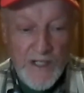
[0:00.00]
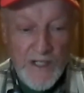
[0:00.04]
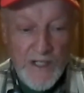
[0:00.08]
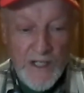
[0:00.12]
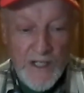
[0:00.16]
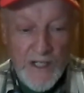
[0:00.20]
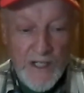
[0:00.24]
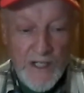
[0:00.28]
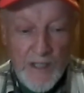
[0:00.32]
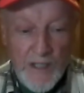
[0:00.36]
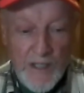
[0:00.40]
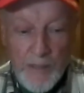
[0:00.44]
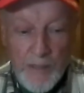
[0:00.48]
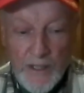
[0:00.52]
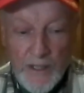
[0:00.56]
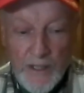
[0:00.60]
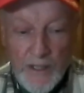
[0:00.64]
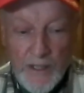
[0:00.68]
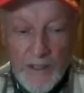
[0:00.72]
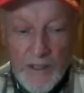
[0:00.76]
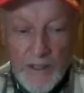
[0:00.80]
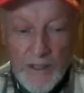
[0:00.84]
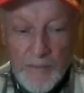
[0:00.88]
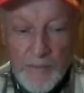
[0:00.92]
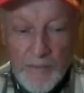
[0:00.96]
uh, be
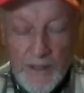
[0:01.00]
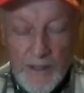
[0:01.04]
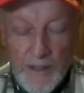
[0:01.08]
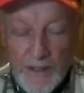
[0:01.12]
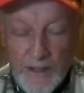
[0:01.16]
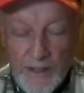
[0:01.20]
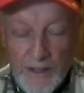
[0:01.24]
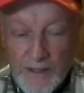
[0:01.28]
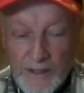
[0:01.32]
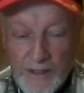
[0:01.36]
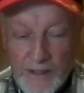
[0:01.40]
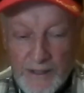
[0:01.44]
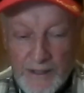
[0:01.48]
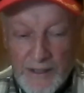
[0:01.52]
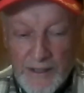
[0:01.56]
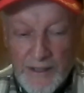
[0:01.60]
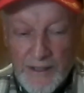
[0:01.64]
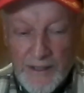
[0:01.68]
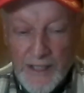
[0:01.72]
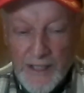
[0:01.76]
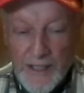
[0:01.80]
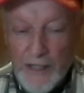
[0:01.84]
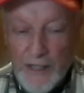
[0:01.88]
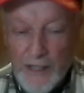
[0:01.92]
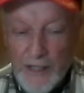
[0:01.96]
a be a, a,
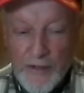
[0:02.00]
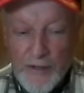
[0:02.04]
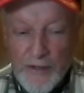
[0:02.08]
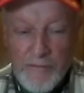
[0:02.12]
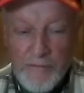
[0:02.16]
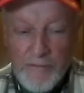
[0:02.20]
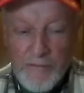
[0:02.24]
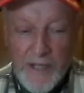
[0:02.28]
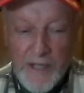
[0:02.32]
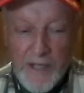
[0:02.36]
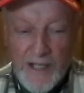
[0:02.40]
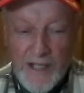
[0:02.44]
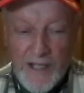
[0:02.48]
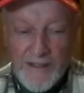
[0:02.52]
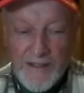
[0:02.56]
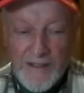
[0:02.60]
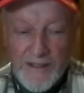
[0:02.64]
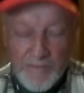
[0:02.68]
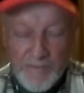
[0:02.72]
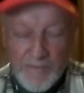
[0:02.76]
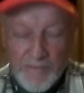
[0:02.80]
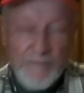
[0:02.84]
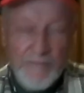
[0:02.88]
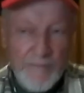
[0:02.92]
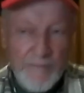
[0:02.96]
leader of men,
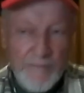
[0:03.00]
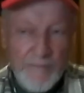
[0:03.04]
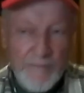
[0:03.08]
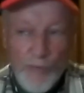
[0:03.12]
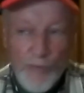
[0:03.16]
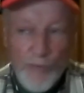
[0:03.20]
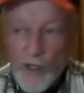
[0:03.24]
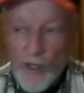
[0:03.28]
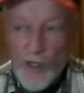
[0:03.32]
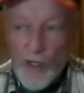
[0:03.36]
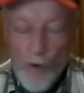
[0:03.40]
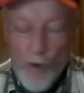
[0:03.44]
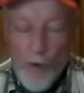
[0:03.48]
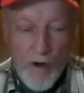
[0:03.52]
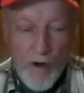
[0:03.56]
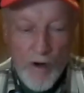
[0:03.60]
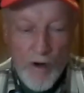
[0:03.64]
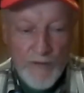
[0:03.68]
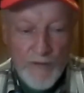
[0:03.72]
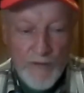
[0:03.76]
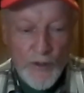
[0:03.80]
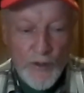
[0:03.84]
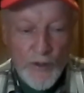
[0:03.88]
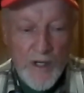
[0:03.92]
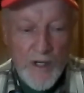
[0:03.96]
Marine Corps
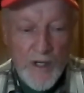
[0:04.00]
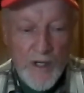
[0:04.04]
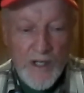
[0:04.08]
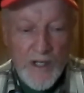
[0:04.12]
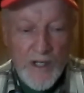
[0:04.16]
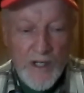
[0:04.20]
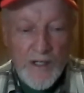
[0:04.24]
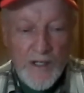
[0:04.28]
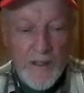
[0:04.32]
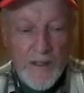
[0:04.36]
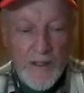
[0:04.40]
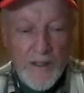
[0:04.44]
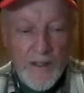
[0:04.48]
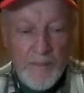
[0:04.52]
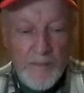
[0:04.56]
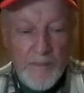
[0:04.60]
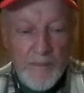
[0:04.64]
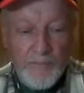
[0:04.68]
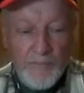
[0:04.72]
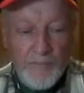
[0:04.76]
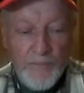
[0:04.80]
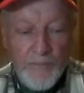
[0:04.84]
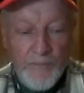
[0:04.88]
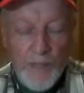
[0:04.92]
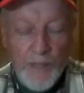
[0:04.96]
officer, uh,
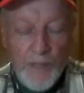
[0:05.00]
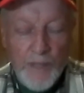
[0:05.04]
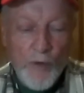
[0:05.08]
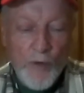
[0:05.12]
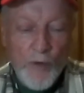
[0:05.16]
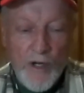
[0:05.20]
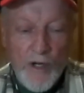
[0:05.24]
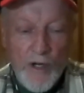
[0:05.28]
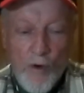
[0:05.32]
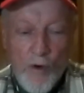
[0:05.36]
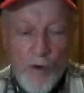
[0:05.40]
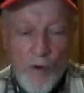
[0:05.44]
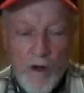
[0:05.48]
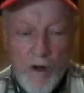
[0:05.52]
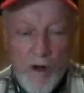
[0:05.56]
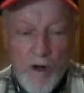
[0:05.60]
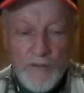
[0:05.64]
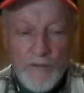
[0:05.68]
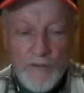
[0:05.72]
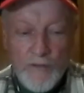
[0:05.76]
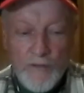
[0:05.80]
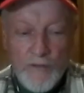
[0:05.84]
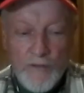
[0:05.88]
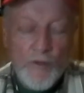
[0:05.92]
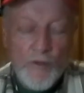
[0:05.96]
be a Marine Corps
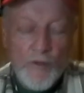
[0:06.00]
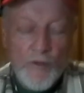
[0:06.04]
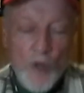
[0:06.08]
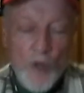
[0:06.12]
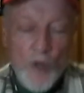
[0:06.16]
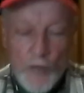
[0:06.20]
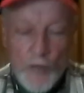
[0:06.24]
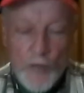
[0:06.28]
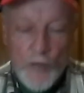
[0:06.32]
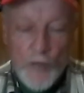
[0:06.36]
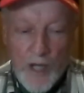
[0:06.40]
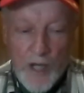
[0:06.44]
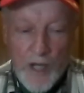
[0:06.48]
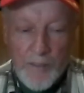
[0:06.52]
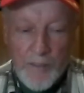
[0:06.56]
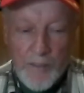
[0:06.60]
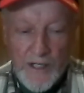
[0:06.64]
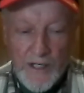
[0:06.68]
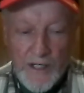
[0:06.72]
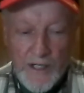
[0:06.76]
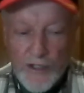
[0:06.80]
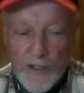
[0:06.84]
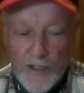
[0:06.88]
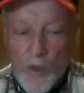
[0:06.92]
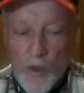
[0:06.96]
officer. Have your own
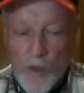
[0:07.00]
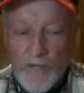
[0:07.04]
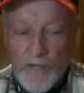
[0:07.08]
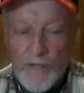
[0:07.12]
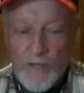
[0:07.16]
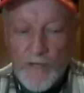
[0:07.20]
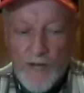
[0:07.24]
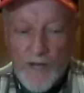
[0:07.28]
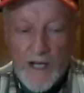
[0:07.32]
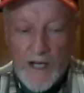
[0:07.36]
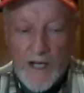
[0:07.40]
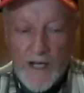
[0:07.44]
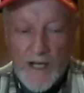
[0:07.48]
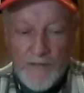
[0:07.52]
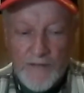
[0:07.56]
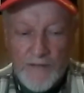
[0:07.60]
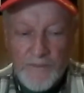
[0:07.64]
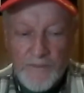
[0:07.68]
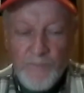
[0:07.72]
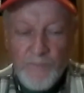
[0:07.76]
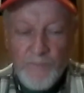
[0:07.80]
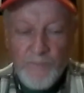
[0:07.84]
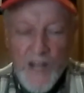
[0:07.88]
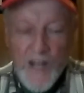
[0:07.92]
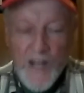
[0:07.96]
company at 25
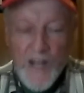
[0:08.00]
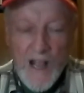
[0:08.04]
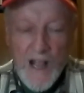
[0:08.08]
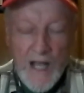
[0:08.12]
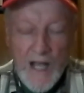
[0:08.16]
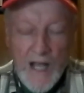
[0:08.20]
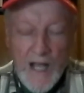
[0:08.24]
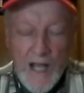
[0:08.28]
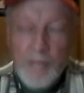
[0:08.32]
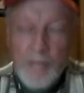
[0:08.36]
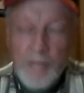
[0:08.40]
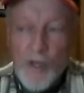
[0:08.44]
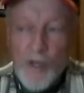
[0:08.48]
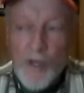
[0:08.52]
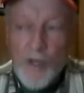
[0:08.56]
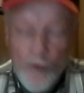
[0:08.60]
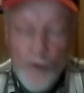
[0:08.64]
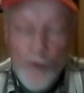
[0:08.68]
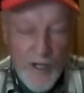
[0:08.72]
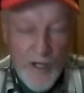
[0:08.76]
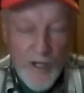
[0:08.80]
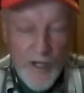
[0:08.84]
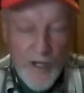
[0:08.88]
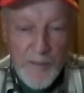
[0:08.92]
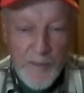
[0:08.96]
I had my
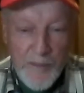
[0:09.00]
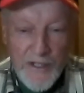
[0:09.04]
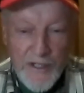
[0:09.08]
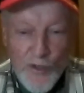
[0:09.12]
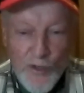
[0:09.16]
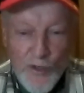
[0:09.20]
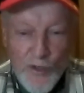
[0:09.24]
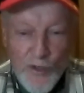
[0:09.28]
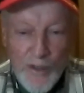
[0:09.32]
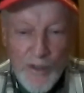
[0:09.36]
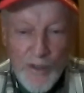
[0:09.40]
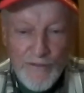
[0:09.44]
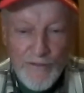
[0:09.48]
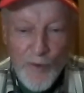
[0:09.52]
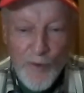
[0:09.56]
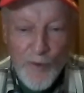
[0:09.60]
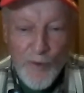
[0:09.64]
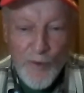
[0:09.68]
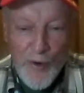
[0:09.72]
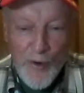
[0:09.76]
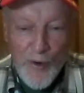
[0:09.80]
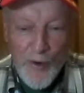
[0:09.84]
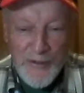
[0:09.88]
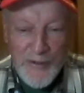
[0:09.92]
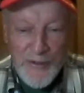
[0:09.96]
own company at
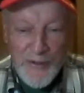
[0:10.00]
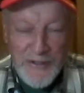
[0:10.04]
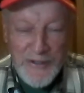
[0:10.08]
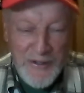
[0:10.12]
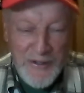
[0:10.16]
24, so